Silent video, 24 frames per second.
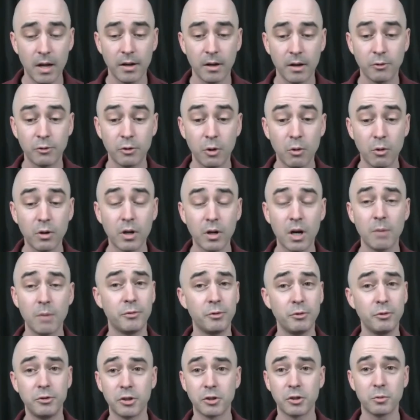Now, don't come
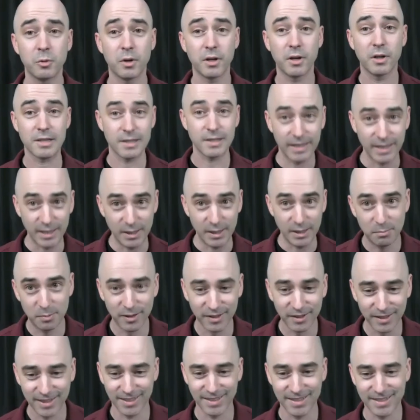if you just want to sleep,
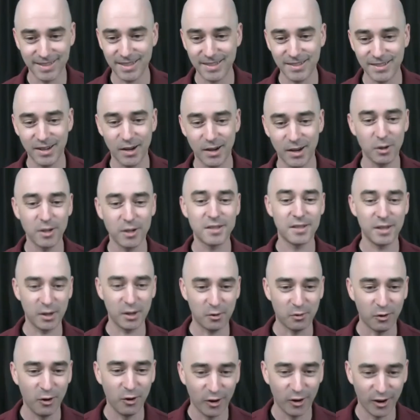because that's not what it's there
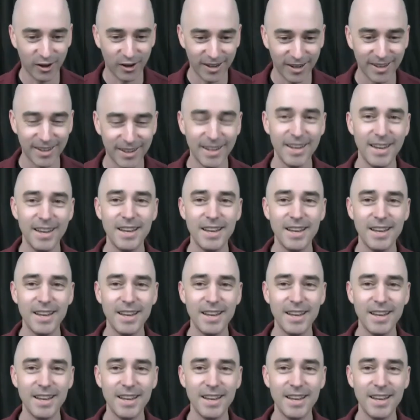for.